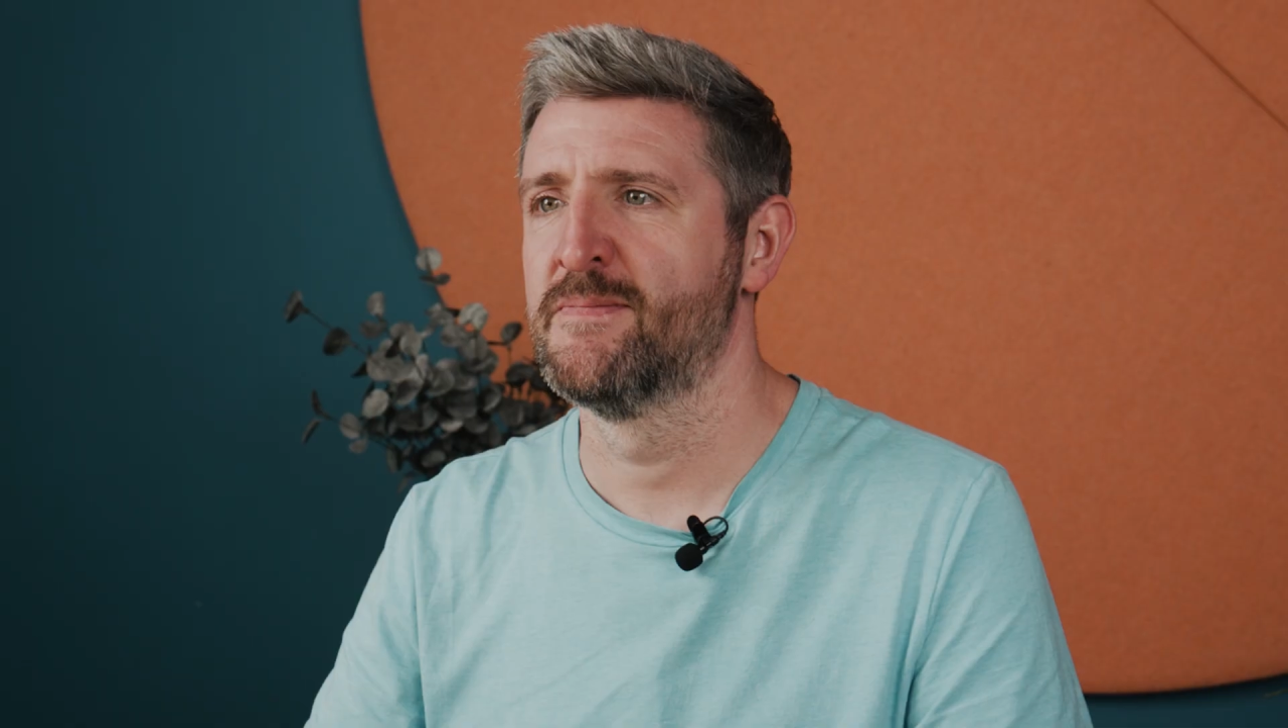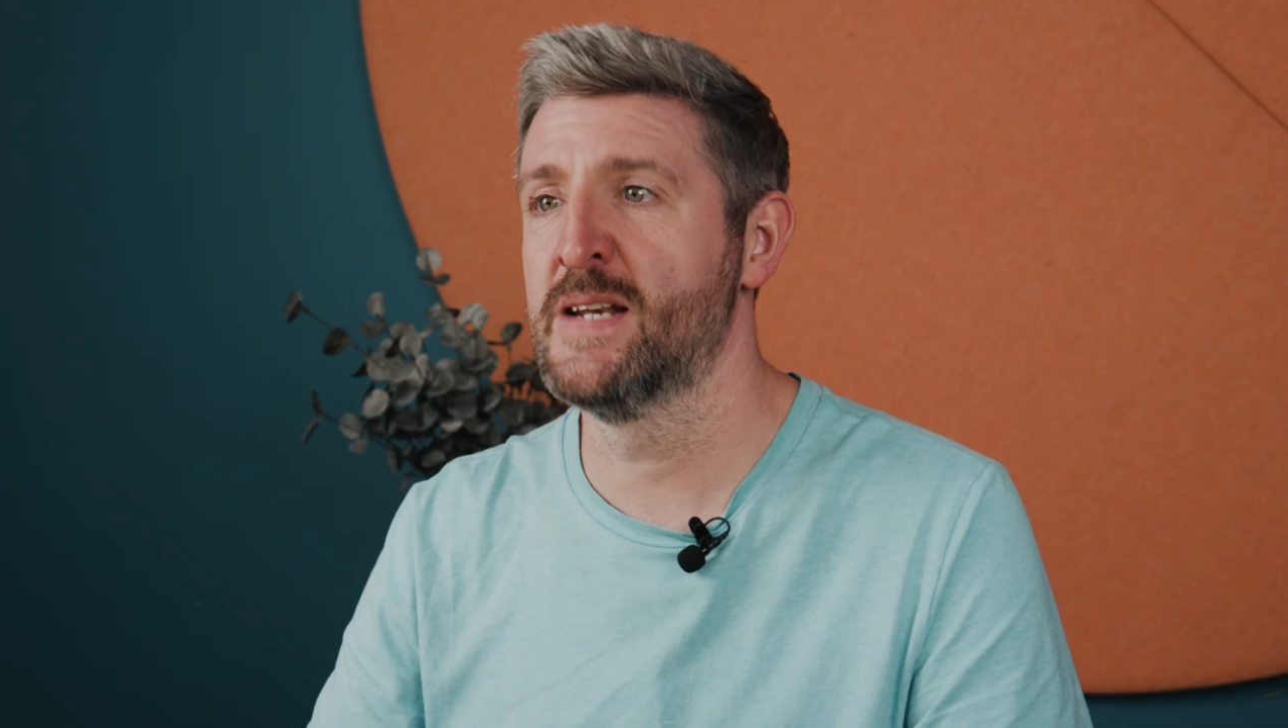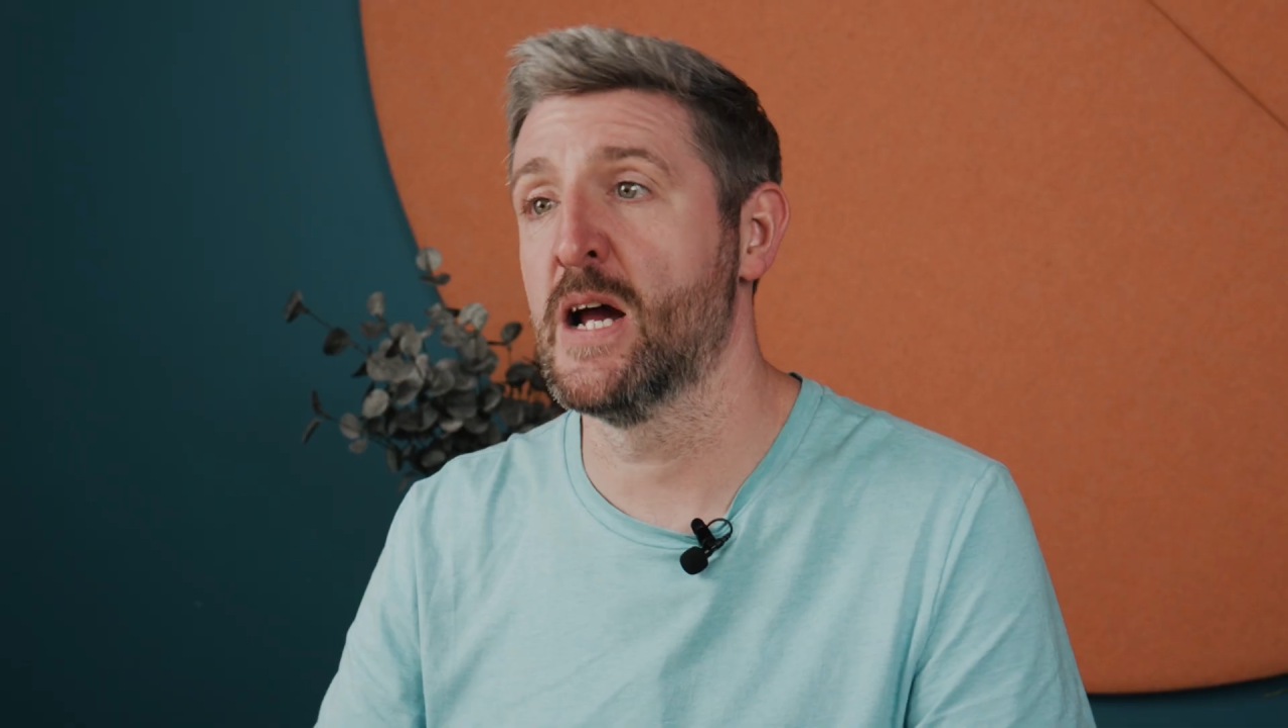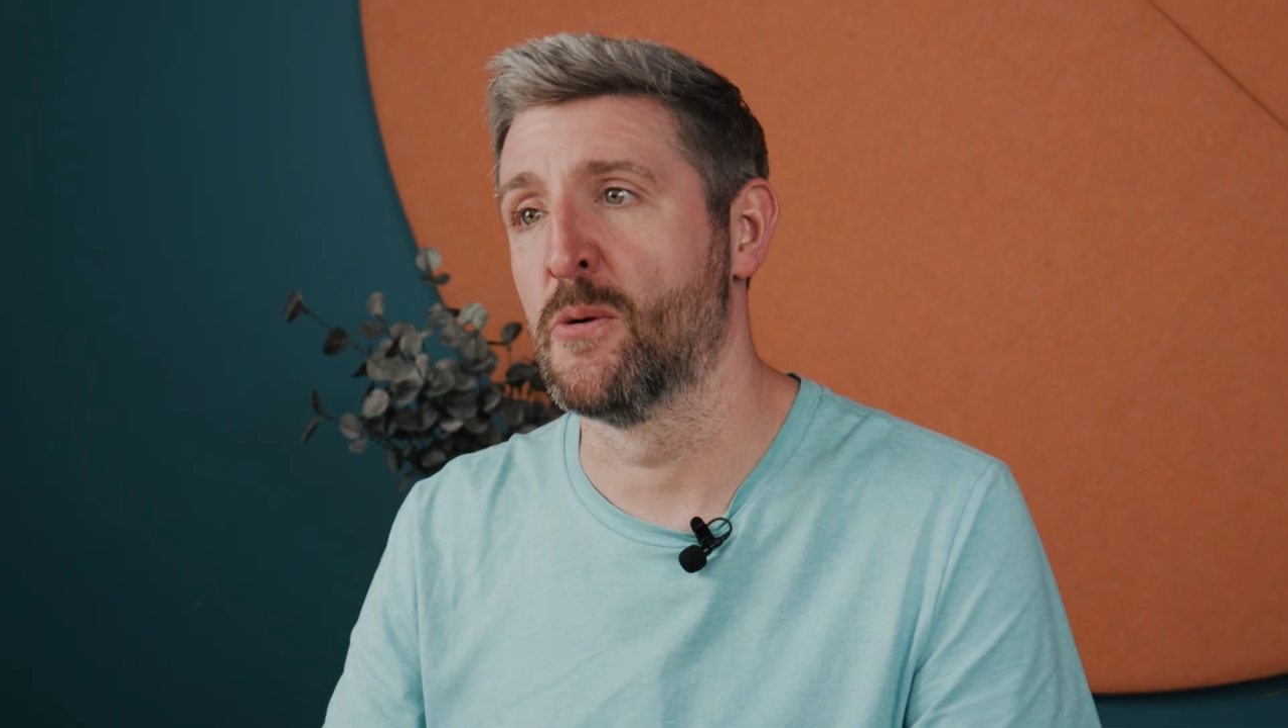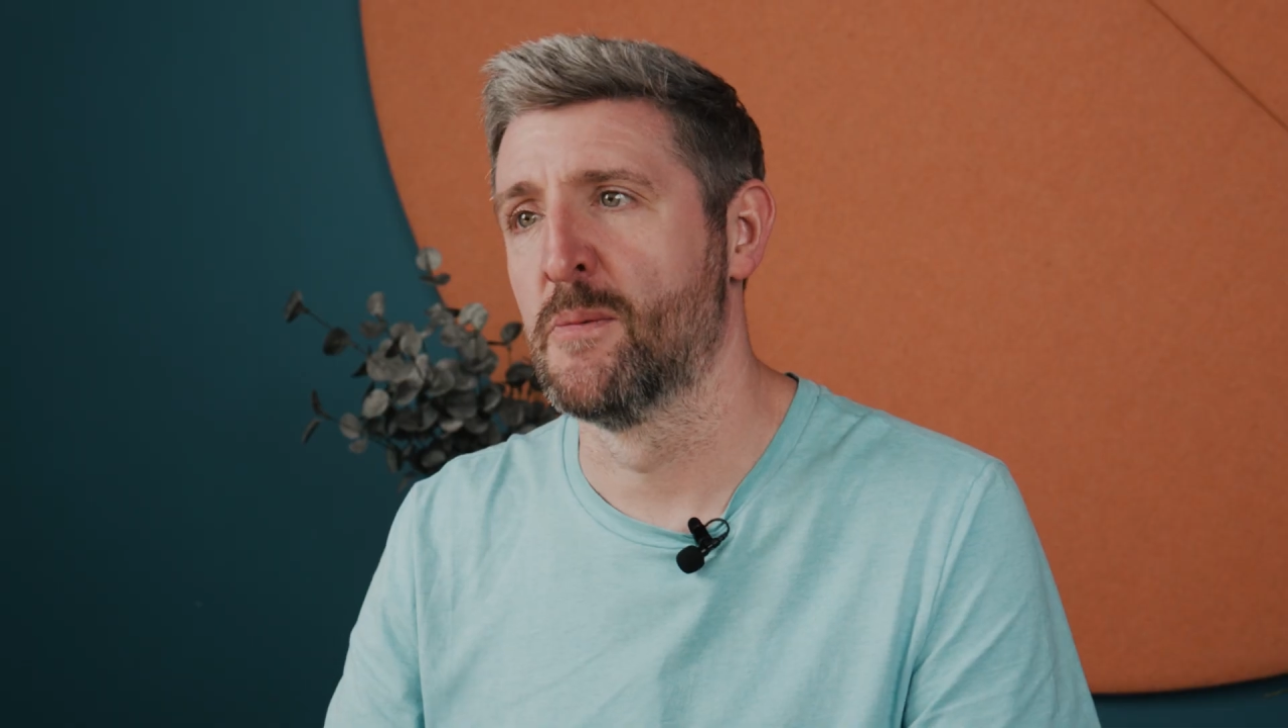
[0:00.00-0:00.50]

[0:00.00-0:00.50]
Now,